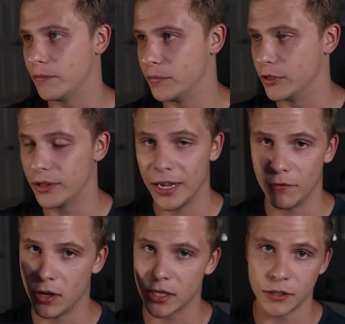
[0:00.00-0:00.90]
They
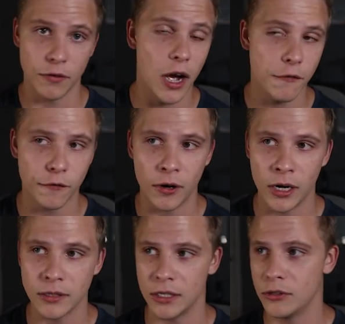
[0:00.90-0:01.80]
have lots of
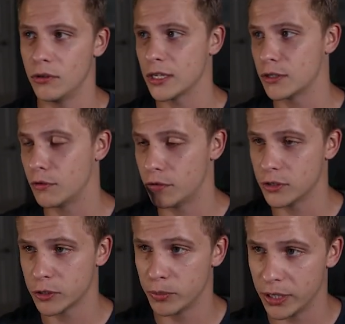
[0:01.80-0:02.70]
offerings, they do lots of
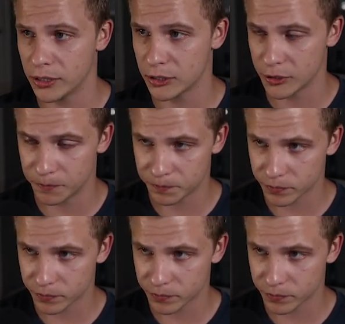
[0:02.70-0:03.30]
reverse splits,